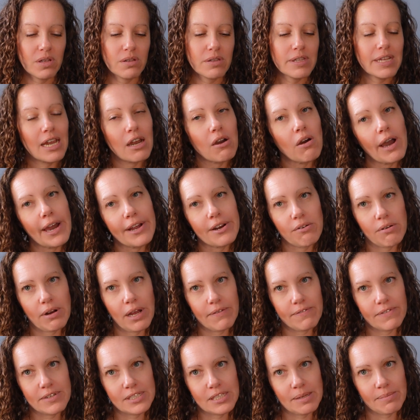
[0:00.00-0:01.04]
Now, I don't
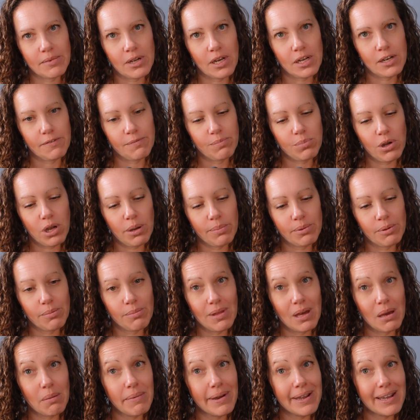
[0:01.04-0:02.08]
have the same kind of problem
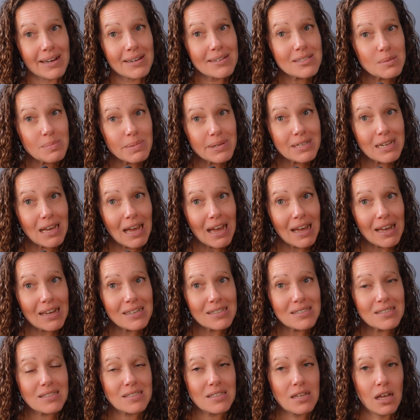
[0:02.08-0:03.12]
that my husband
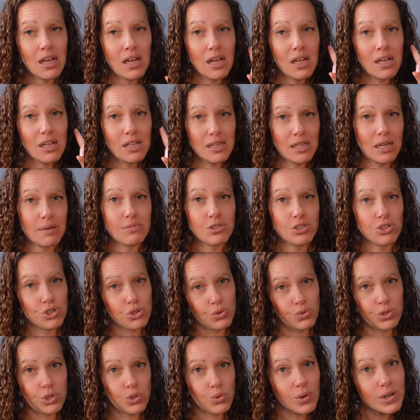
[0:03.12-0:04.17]
has. Let me show
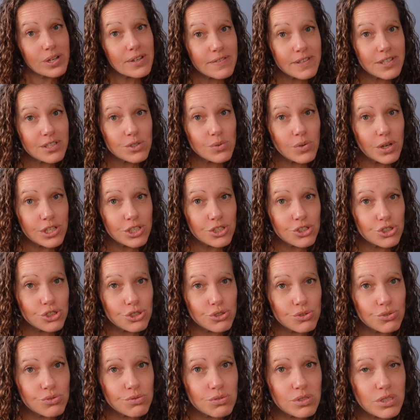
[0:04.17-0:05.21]
you one of his running
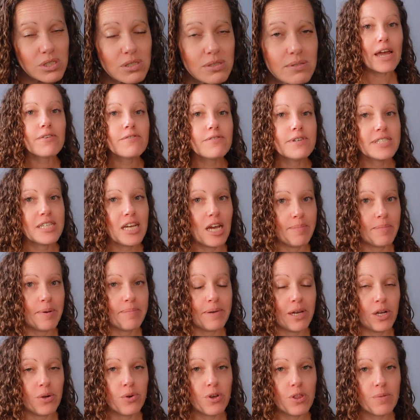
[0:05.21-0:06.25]
shoes. Every time I'm
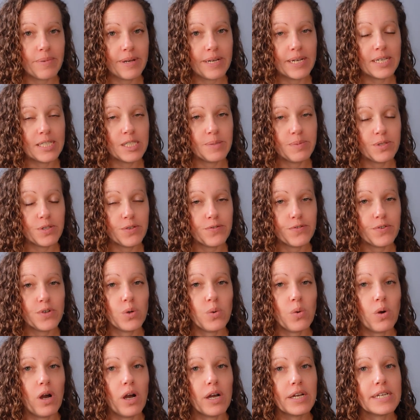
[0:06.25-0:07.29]
out with my husband for a
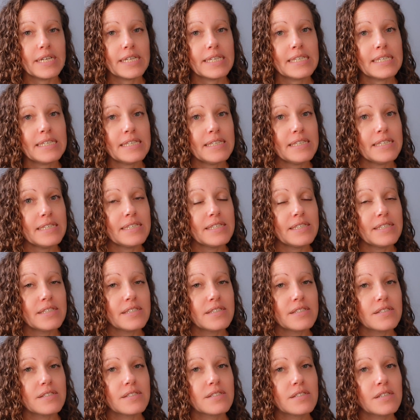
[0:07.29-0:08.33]
walk, he
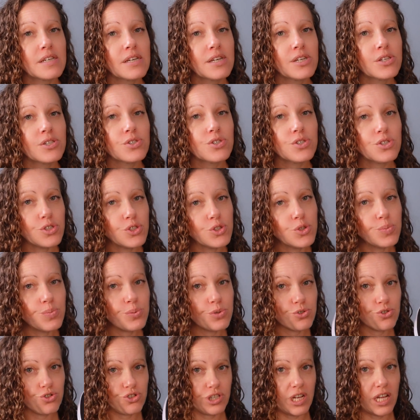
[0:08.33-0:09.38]
is
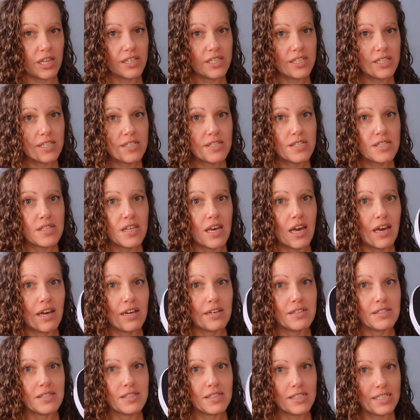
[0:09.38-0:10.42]
super jealous
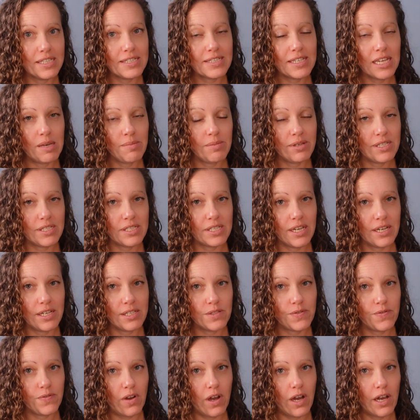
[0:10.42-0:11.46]
that these came in a
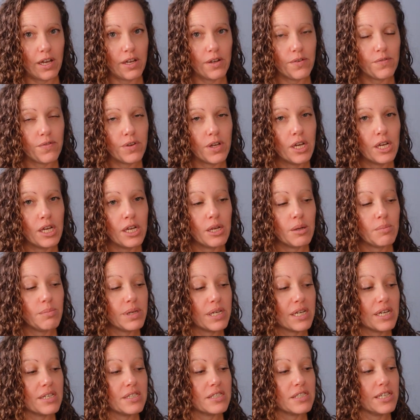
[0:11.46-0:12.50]
size 5
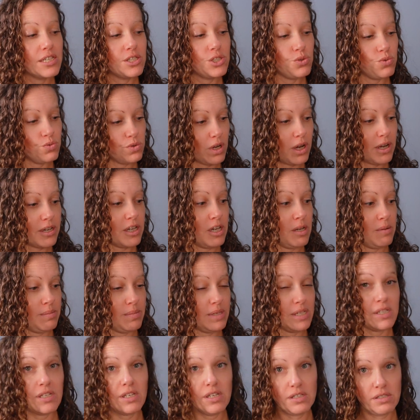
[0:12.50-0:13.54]
because they do not come
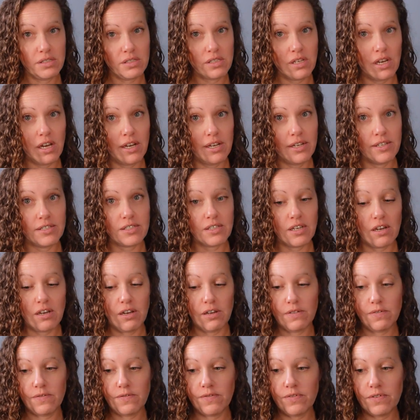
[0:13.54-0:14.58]
in his size
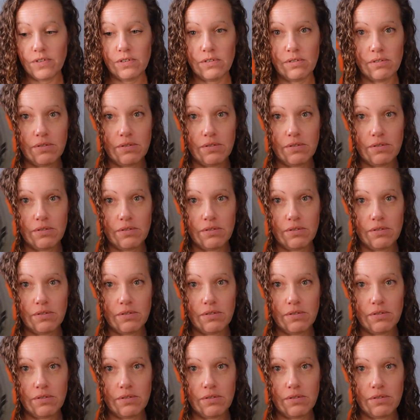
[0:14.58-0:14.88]
of